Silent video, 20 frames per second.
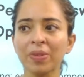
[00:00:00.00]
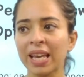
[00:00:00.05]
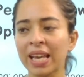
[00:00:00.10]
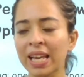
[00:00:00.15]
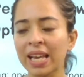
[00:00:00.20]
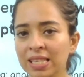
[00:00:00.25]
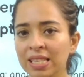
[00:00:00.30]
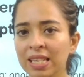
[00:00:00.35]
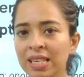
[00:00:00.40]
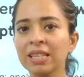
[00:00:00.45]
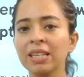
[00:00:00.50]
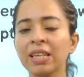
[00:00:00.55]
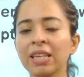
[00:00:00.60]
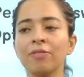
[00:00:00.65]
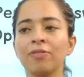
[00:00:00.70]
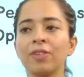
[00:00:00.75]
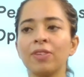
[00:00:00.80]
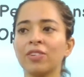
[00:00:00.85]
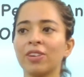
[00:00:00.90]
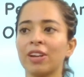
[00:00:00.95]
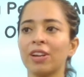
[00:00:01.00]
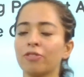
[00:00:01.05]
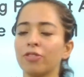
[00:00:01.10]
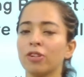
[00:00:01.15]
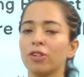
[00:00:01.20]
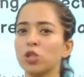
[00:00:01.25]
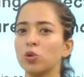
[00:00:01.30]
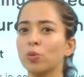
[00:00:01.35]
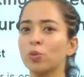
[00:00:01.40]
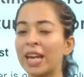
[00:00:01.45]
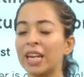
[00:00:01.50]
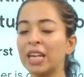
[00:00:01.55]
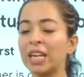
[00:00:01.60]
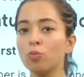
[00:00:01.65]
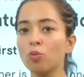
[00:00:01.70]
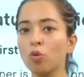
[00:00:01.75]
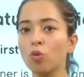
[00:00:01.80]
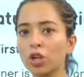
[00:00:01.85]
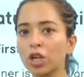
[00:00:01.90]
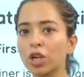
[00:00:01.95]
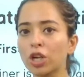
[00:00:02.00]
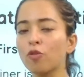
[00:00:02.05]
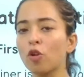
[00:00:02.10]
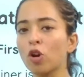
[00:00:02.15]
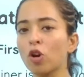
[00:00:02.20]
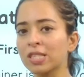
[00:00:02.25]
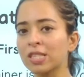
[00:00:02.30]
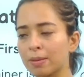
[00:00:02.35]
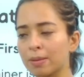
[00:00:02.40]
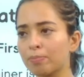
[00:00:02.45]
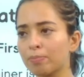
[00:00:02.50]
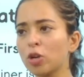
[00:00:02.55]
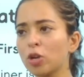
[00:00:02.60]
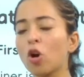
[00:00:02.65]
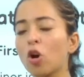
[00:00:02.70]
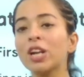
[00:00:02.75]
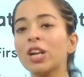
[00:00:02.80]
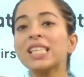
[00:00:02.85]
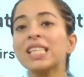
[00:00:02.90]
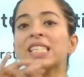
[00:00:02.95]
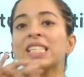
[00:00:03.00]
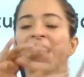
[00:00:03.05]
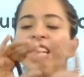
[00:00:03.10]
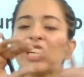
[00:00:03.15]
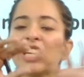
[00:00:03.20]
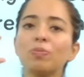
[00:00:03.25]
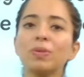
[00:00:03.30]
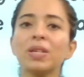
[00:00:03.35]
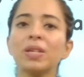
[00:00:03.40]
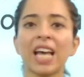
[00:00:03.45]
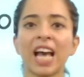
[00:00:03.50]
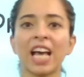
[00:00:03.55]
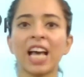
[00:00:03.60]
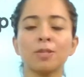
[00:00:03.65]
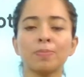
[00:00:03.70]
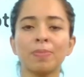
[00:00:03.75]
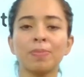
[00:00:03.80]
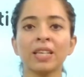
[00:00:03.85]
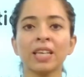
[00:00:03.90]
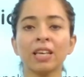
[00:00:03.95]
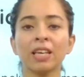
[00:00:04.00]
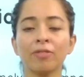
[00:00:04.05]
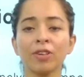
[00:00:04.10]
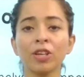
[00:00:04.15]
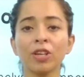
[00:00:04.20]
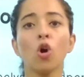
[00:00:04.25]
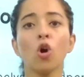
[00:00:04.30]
Is it giving reference to any motive or symbol, or a statement has been given?